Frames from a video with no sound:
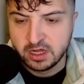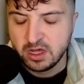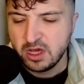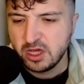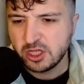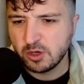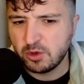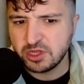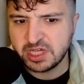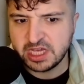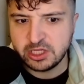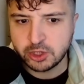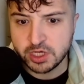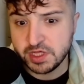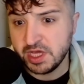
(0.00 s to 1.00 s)
So what's
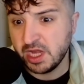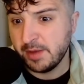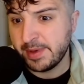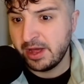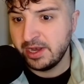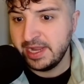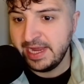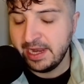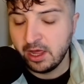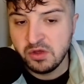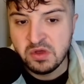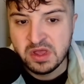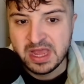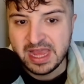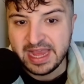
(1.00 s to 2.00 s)
interesting about Lilo
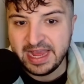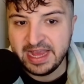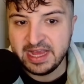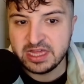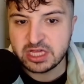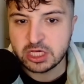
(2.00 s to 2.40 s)
is